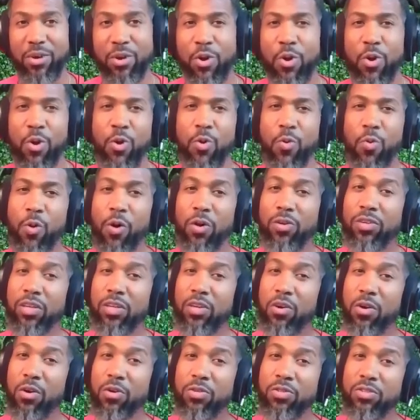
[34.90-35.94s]
who worked
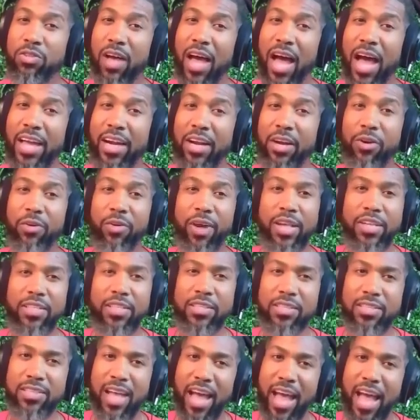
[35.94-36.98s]
alongside a great
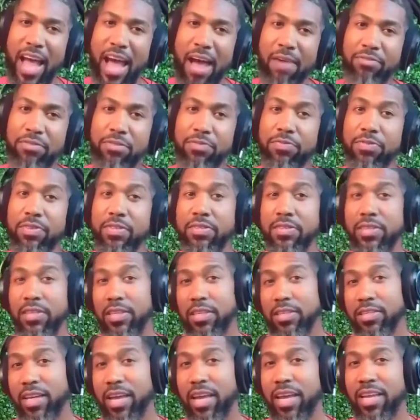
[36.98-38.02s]
staff to
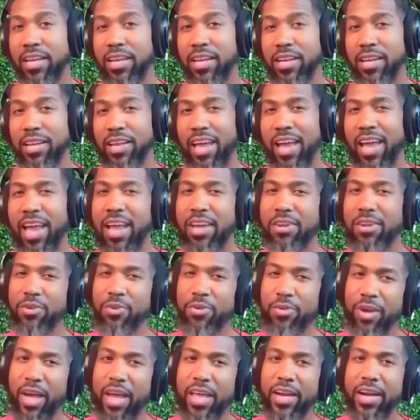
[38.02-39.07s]
facilitate and
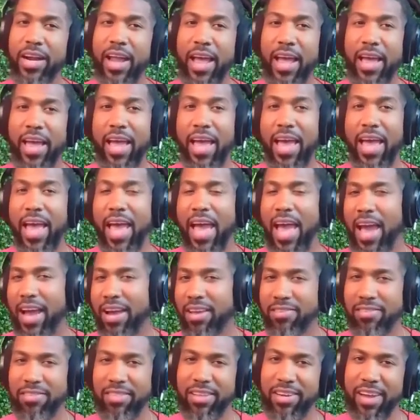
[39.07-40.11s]
create an
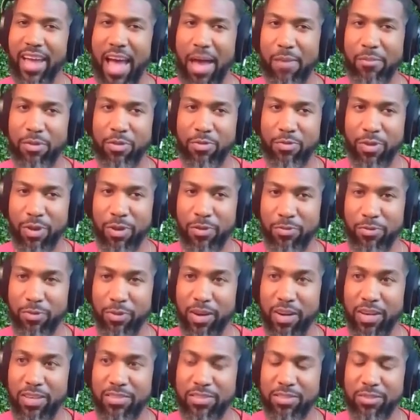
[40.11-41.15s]
excellent atmosphere for
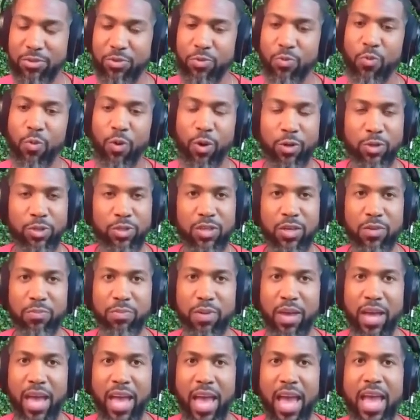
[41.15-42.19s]
us to
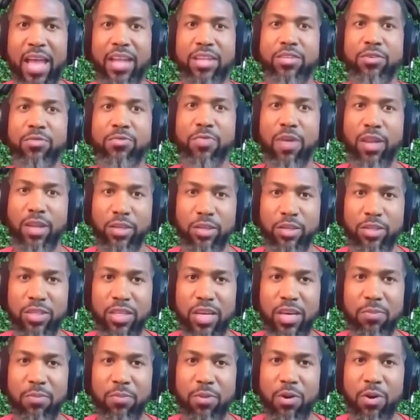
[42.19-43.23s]
worship and to
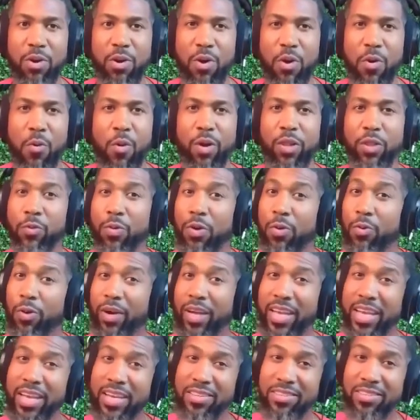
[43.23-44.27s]
fellowship, whether we were
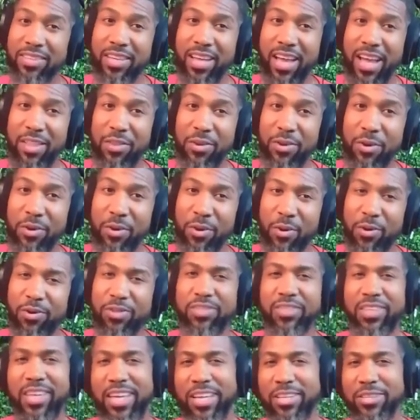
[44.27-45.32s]
eating together or
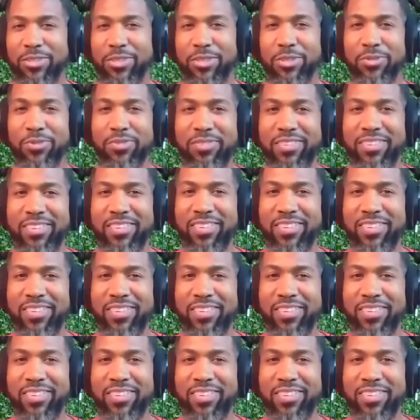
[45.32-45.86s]
skeet shooting.